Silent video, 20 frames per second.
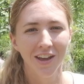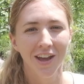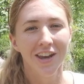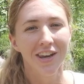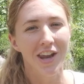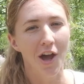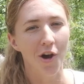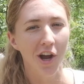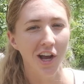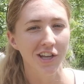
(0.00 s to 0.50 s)

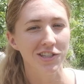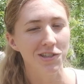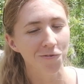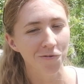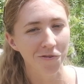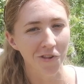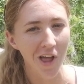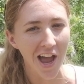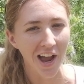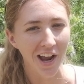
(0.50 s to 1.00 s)
Now I got some
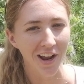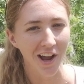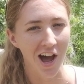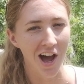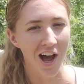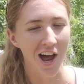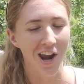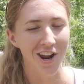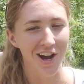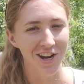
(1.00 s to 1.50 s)
flack
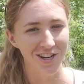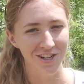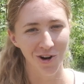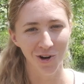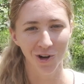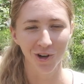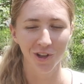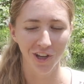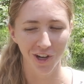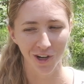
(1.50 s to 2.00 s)
on an
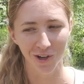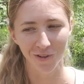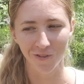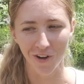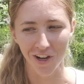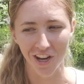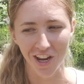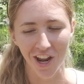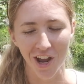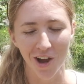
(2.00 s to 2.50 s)
earlier
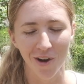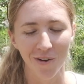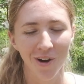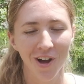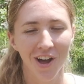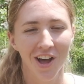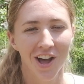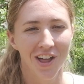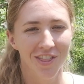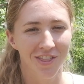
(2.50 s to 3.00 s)
video
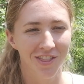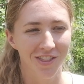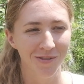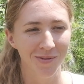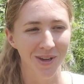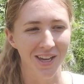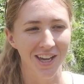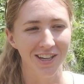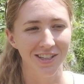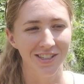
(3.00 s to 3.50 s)

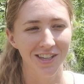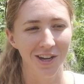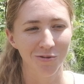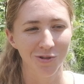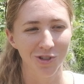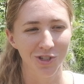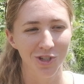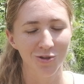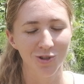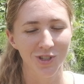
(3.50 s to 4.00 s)
because I
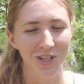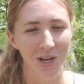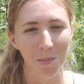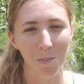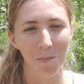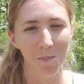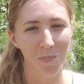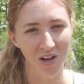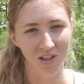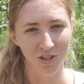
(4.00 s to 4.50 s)
was using
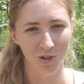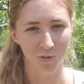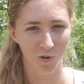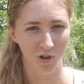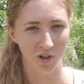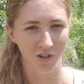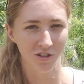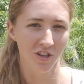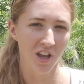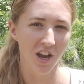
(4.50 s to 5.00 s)

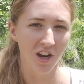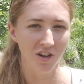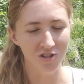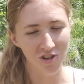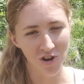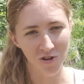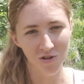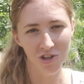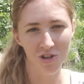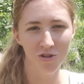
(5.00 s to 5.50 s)
buzzwords like
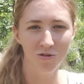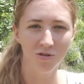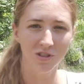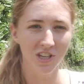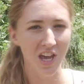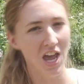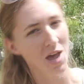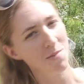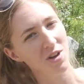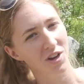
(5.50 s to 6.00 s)
don't use
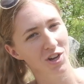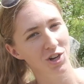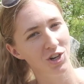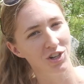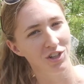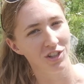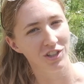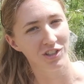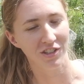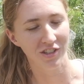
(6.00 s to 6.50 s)

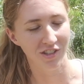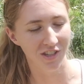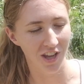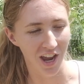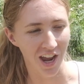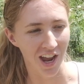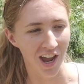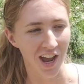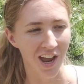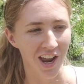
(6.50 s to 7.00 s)
chemicals,
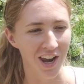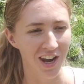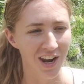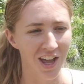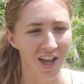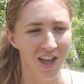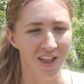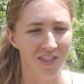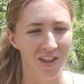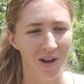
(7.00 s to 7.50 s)
and
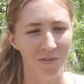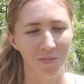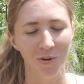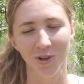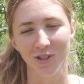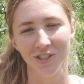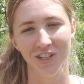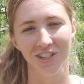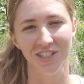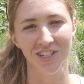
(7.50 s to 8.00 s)
that
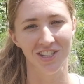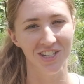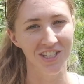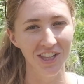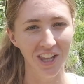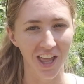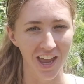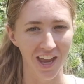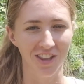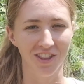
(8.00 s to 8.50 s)
person didn't
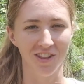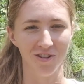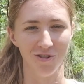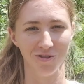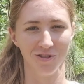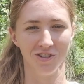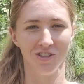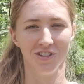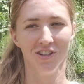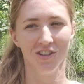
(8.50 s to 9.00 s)
like
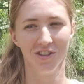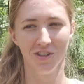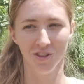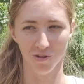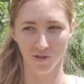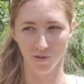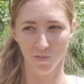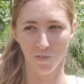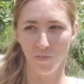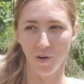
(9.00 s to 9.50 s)
those
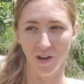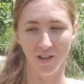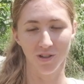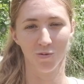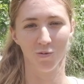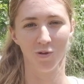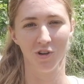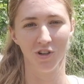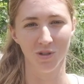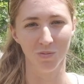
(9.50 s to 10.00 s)

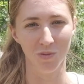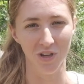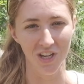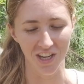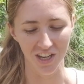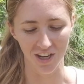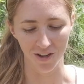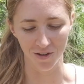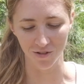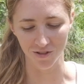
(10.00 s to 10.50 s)
buzzwords being
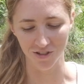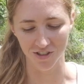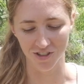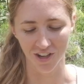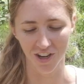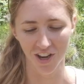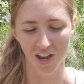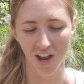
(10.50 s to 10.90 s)
used.